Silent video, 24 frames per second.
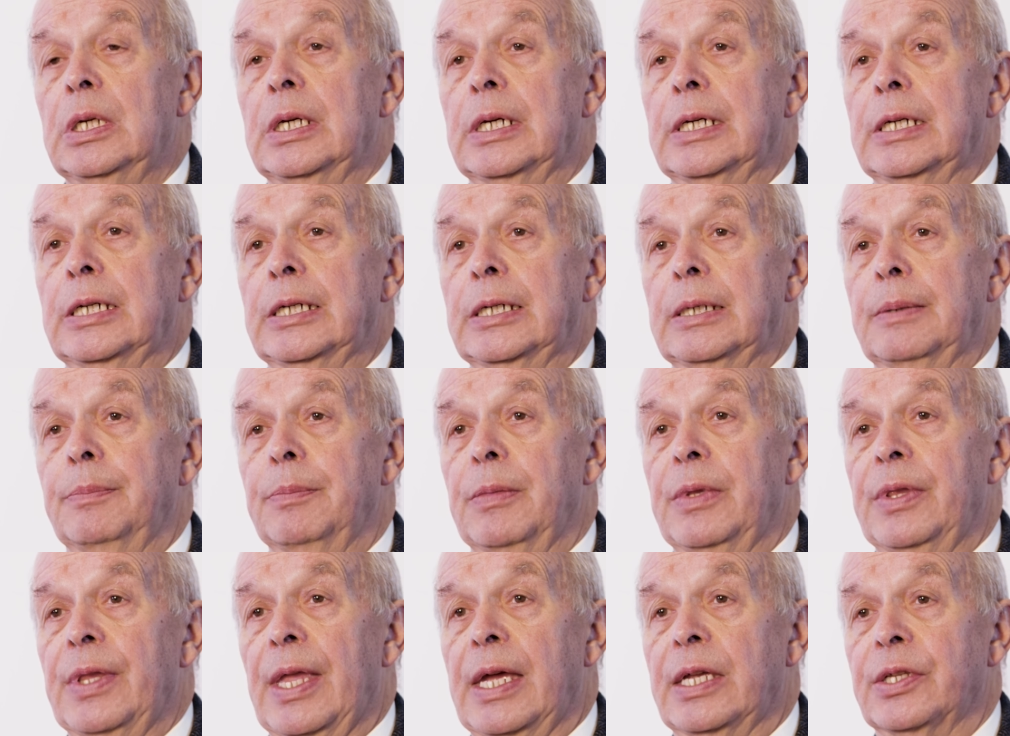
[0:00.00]

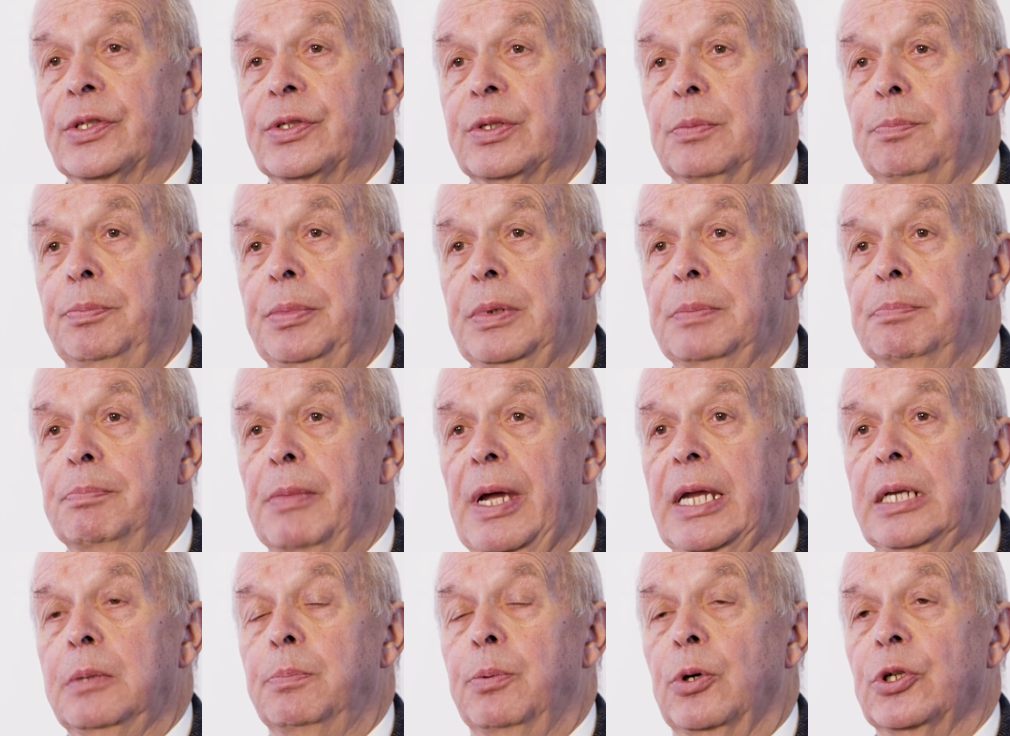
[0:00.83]
And that's
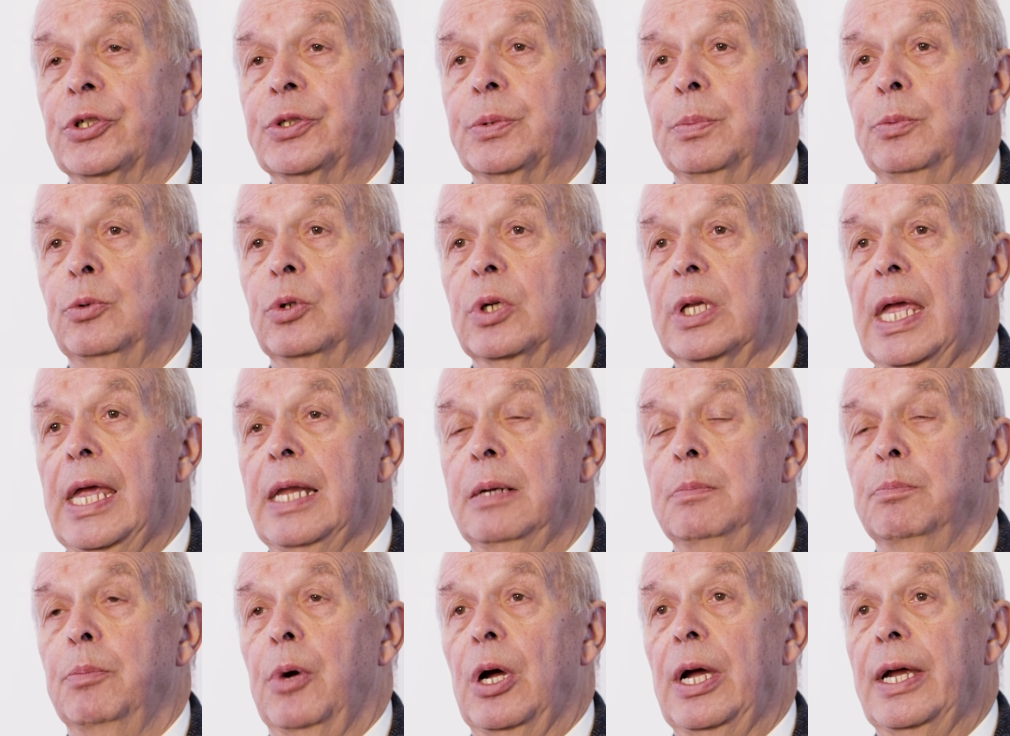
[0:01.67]
made possible
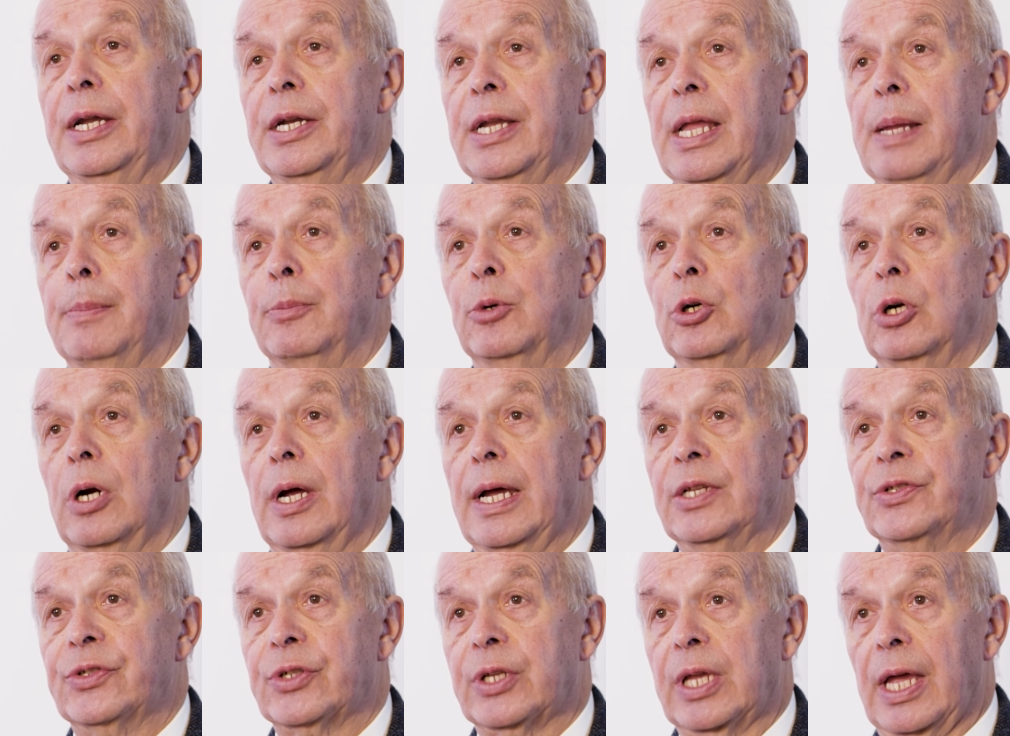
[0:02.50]
again by an
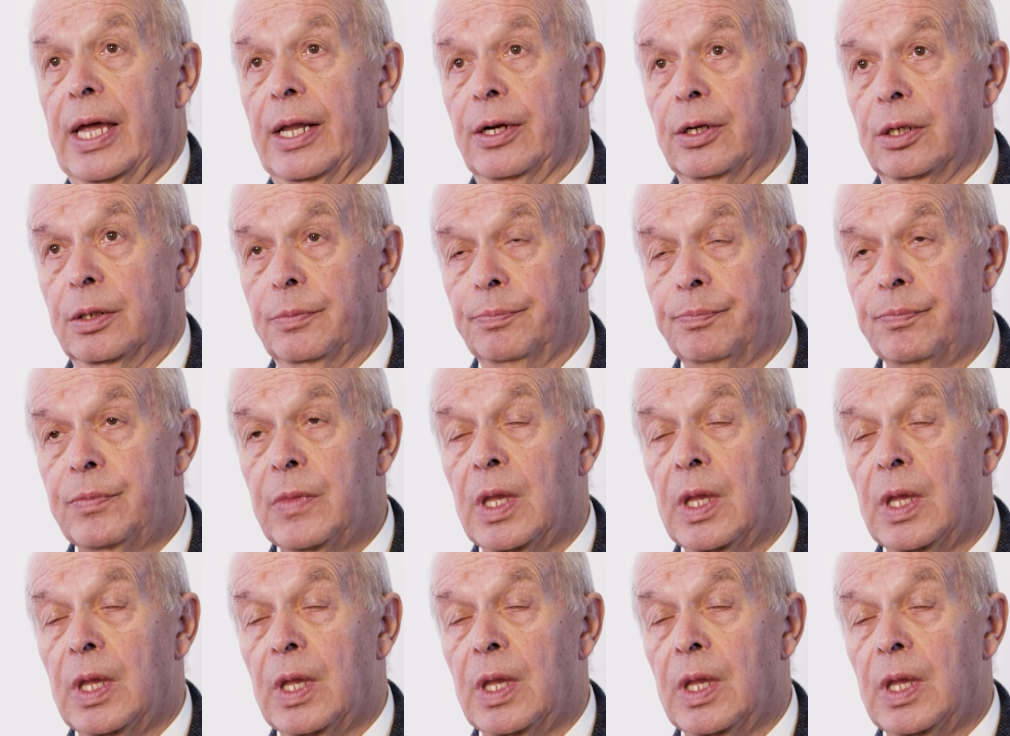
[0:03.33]
MRI scanner.